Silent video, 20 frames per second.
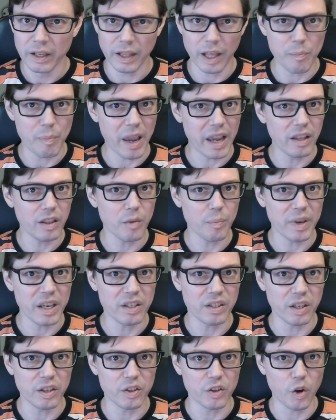They pay the
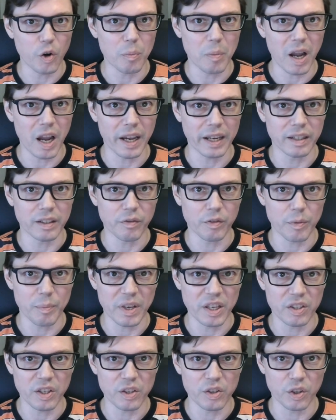PCs no mind if the
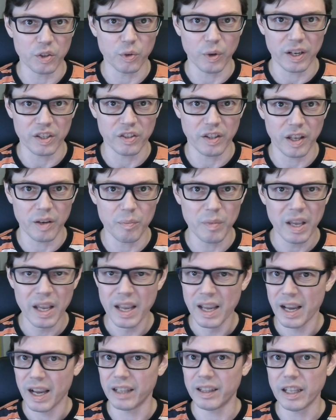PCs address them,
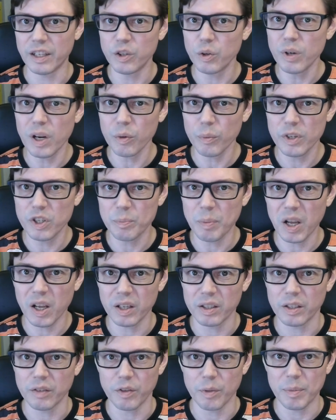and they do not
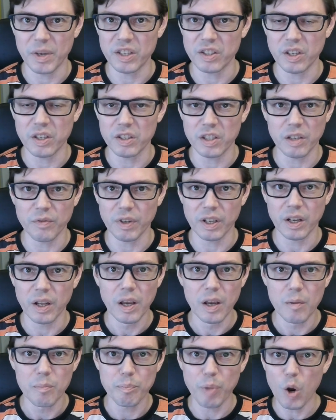respond if the PCs even
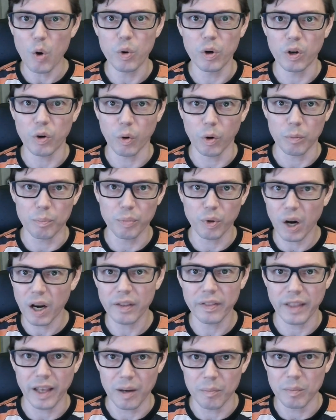poke or
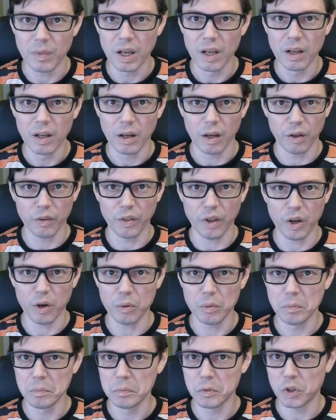prod them.
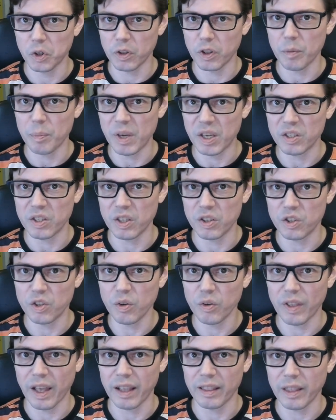Although, should the PCs
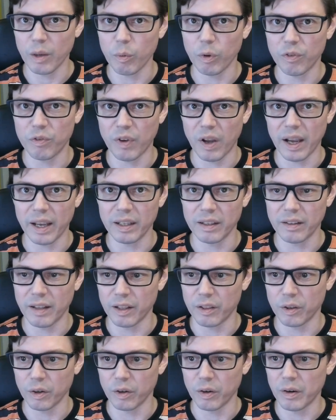do that, they will find
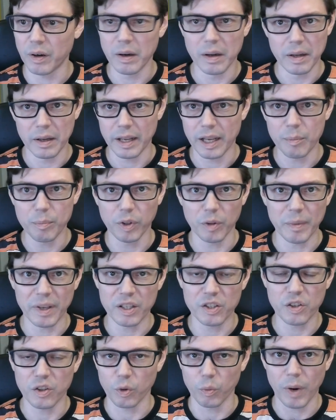that their
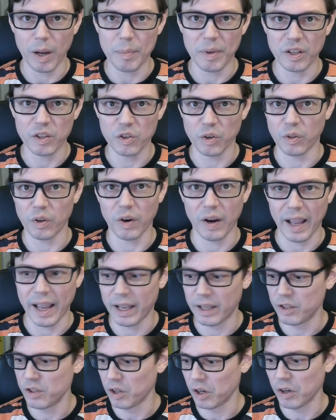implements, their weapons, or their
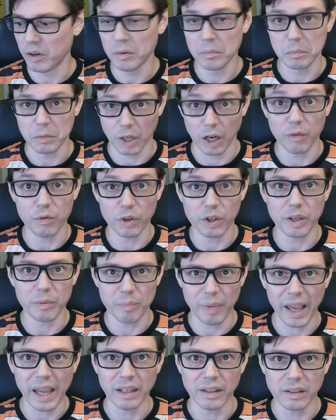hands are covered in
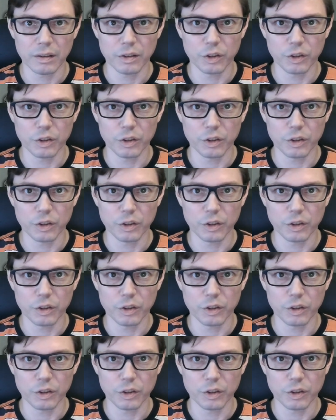paint.